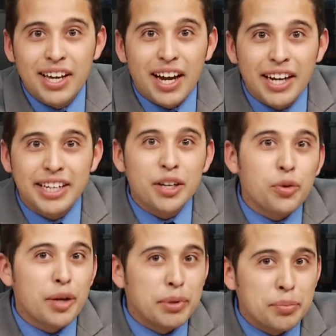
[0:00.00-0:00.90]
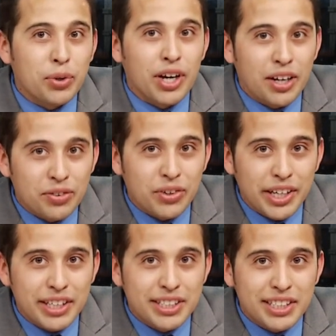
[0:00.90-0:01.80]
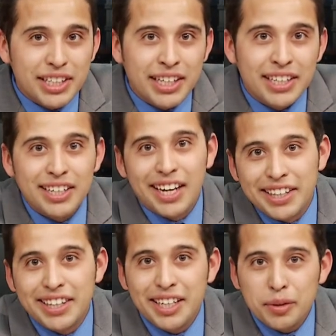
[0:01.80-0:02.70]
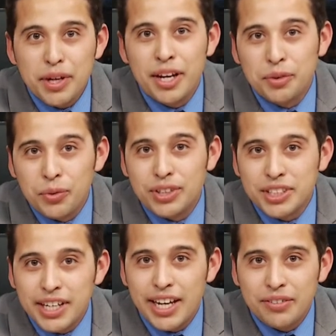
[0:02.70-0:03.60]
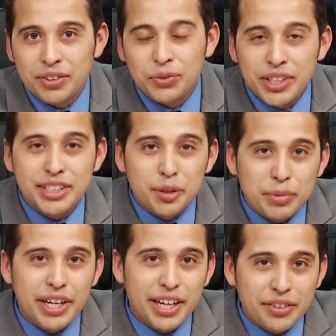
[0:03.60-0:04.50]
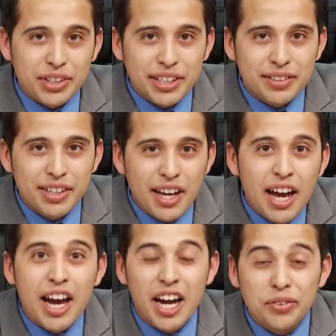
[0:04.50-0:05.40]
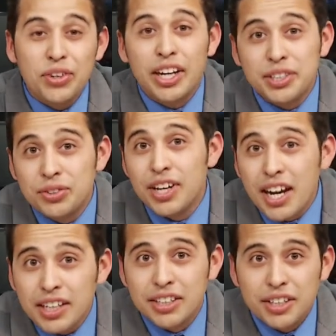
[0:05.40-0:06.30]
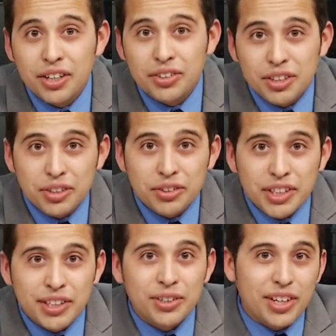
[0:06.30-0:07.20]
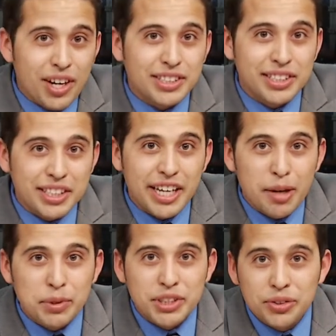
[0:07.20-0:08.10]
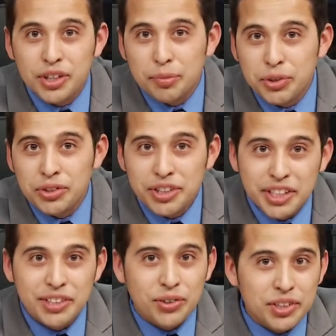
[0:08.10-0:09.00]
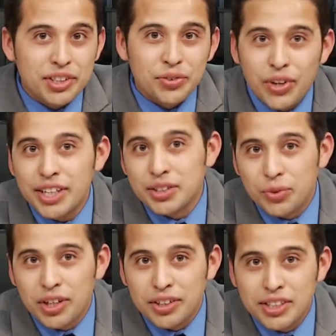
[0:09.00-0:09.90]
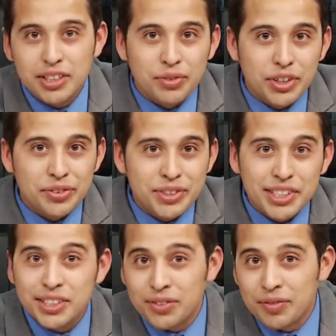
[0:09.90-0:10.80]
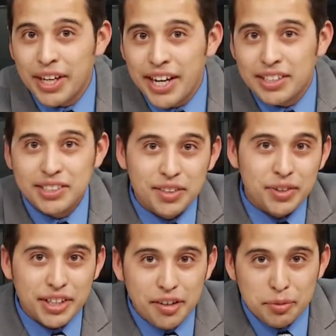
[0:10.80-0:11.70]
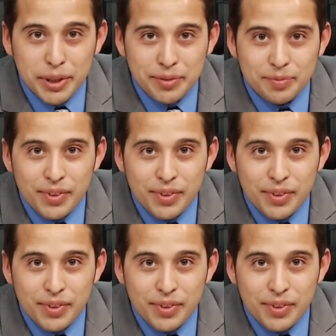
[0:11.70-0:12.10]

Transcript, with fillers: I get why people are outraged, and I think everyone should have a reason to be angry. However, I do not condone the looting or causing the damage to a community in order to raise awareness of grievances from the actions of the government.